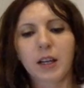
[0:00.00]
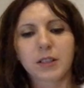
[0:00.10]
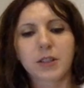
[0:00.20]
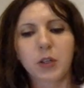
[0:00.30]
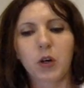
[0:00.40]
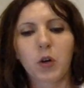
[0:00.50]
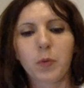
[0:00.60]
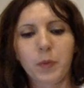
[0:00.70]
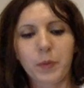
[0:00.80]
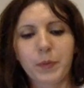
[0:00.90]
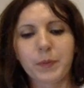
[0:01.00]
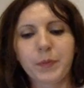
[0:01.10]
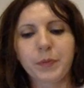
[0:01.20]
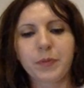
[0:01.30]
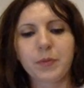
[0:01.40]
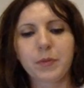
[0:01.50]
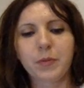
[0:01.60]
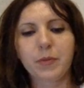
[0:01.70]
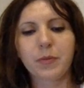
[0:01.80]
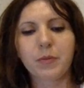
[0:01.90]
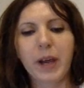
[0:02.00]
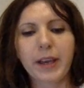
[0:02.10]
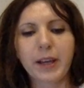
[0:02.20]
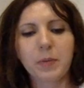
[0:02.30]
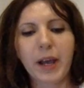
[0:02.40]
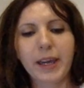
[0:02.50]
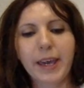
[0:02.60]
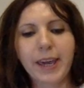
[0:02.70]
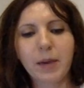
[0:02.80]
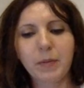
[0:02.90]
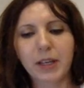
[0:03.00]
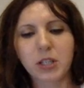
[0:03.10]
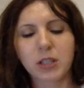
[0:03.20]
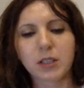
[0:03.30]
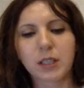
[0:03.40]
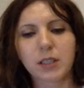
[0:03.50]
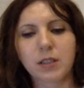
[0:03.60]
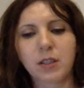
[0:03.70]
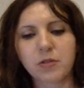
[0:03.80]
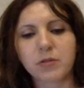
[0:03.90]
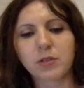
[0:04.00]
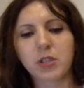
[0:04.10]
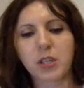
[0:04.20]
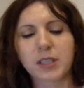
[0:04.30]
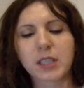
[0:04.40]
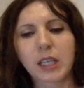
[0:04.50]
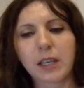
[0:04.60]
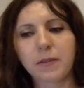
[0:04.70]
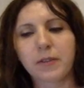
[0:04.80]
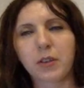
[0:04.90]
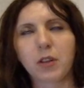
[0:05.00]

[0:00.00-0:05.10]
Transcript: So my aim actually not just give